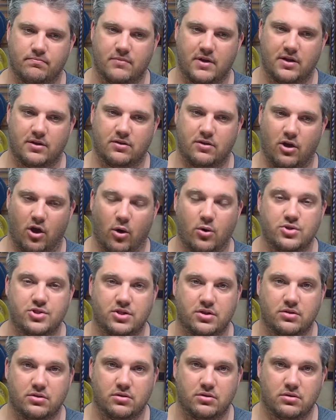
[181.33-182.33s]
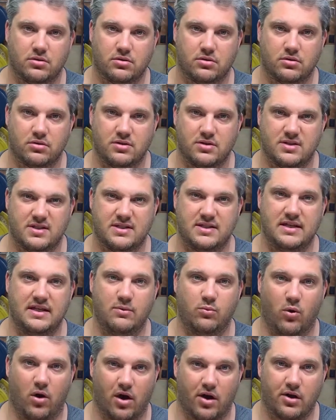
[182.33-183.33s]
like the ocean,
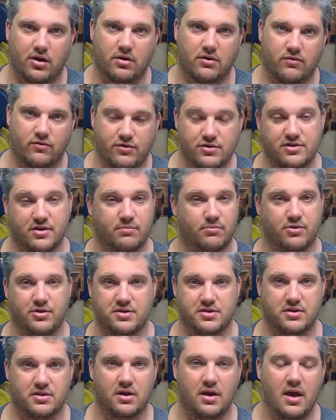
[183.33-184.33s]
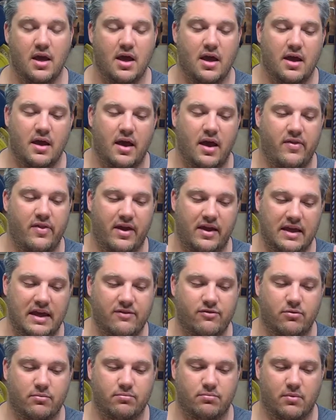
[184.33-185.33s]
seawater for some reason. And that
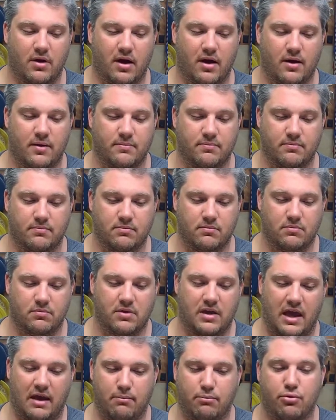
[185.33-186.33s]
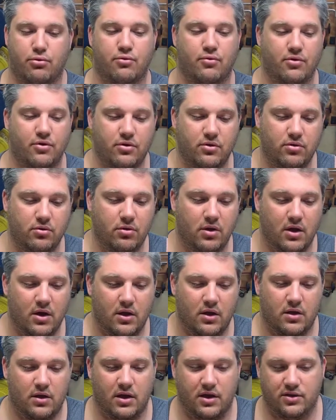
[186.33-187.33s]
even came through
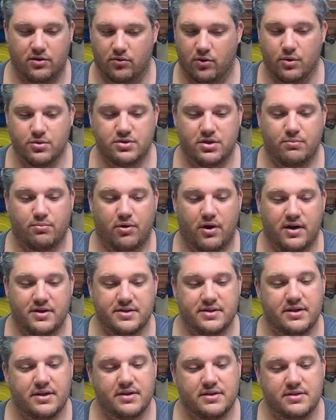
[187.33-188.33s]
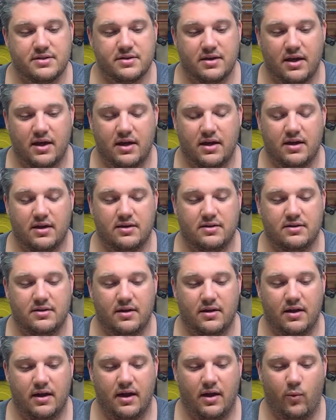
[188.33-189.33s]
in the roasting process and
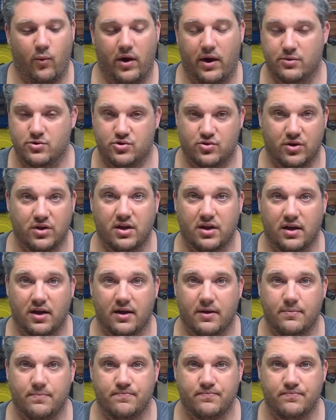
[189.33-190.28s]
when I was drinking it.